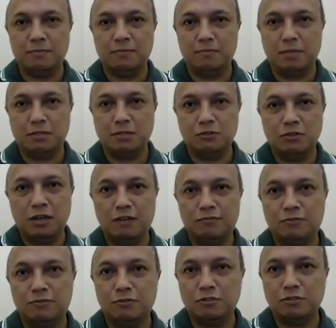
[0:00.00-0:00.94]
But you
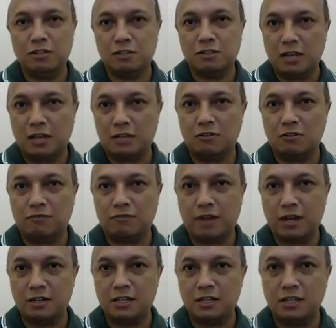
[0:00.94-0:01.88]
have to discuss your
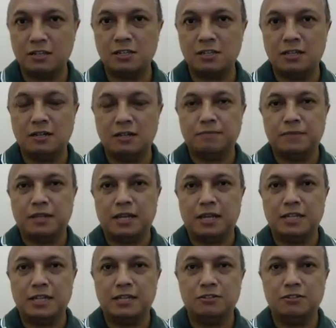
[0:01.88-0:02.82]
findings
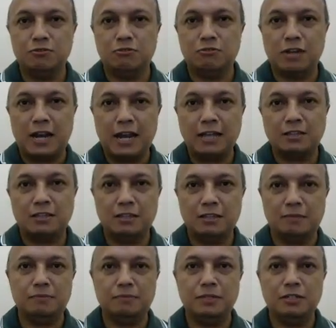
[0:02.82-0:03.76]
and then you relate
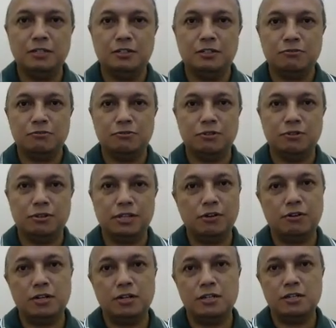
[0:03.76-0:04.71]
them to the
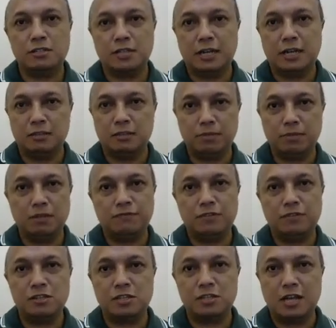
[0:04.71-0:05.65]
theories and the
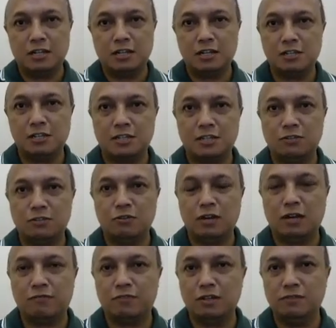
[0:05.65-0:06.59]
previous studies that you
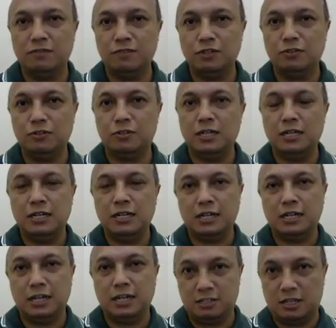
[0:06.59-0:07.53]
have reviewed
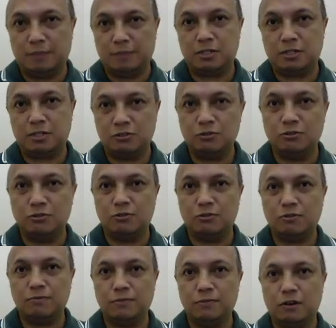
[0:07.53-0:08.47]
in chapter 2
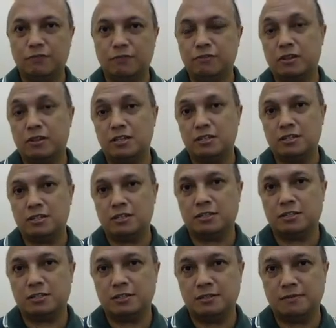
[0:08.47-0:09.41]
of your
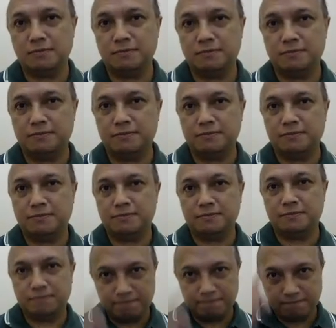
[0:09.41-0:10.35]
thesis.
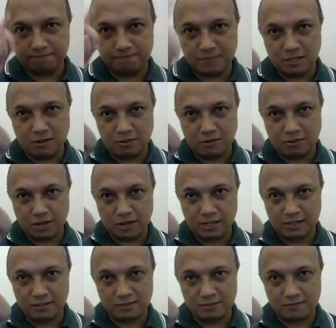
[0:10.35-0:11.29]

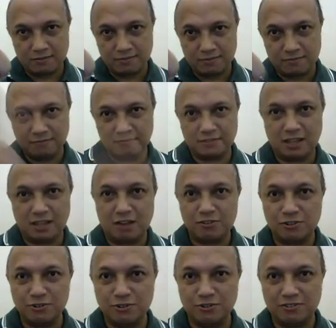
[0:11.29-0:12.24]
Okay?
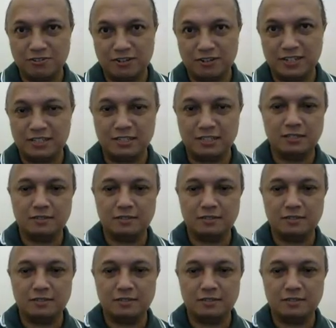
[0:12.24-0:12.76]
Sounds good, right?